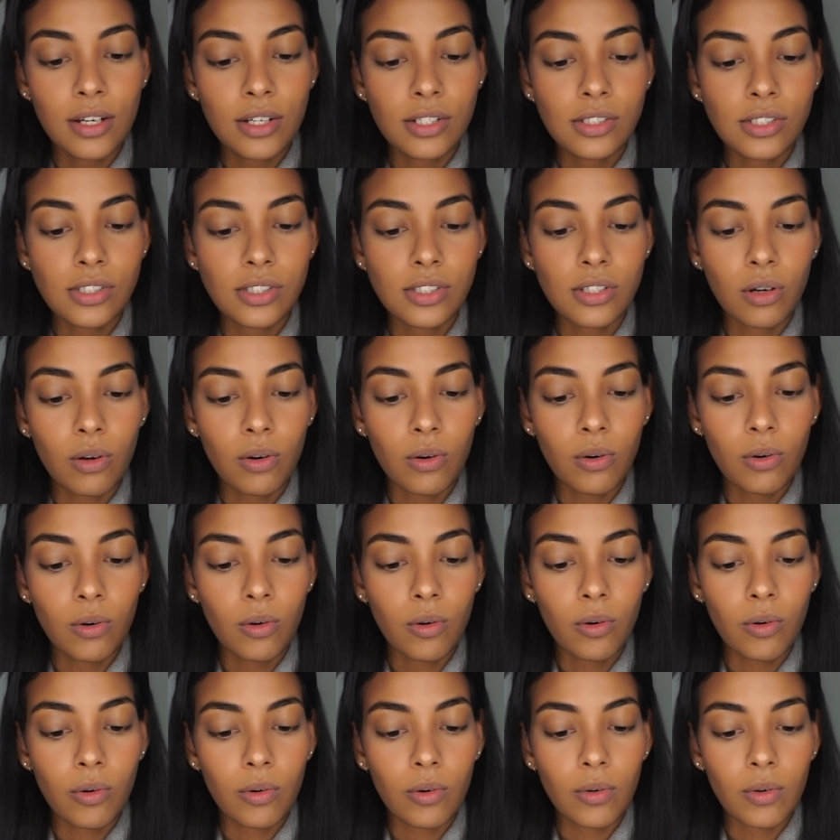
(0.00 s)

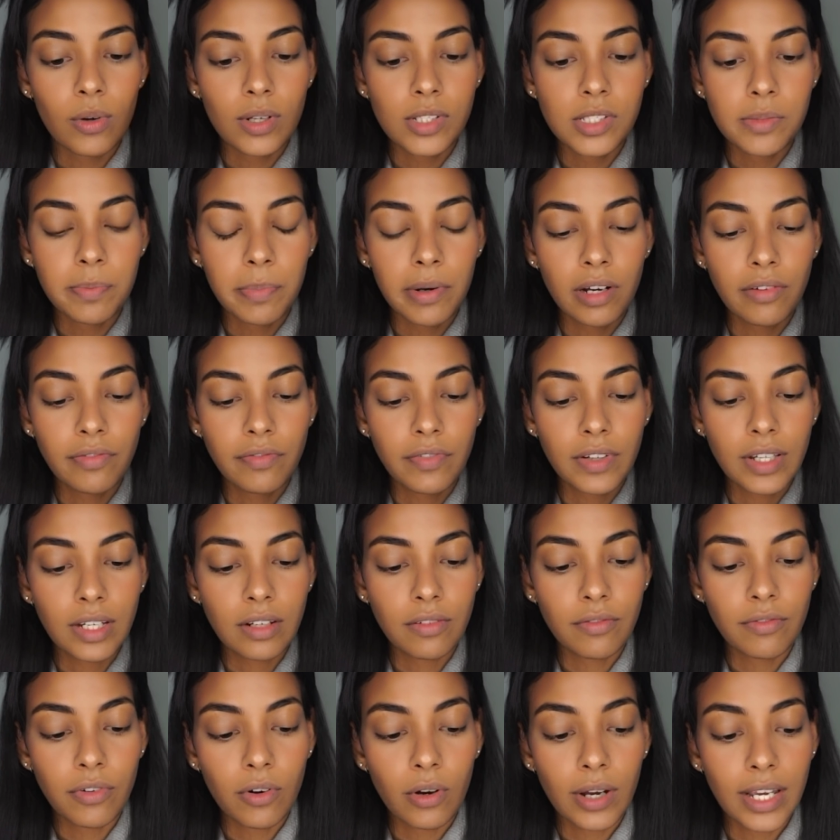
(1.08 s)
So it's perfect
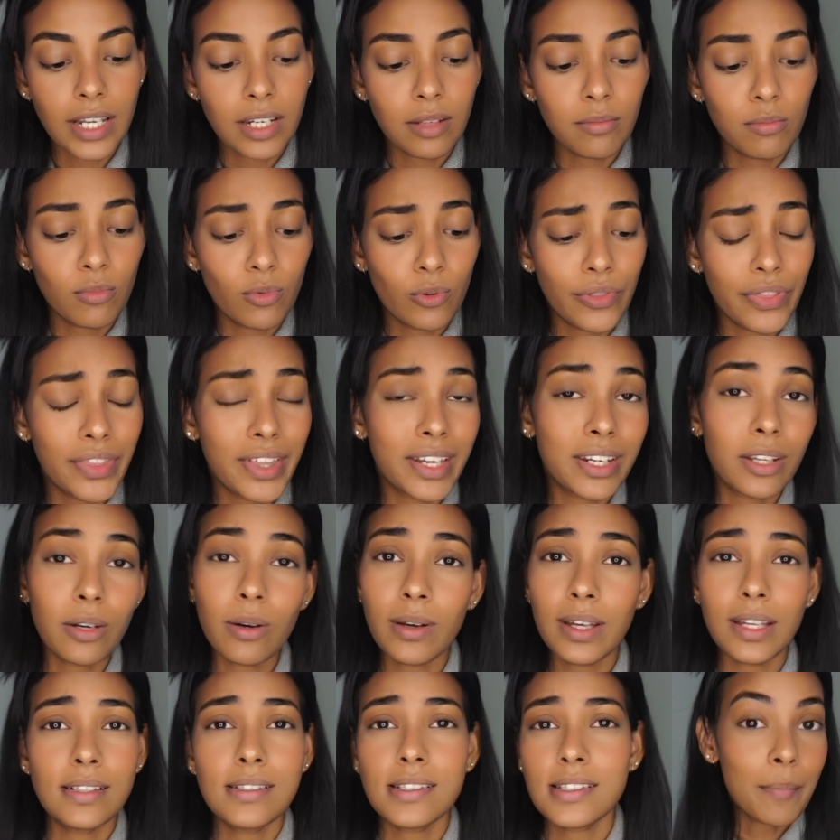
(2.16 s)
for any mood that you're in.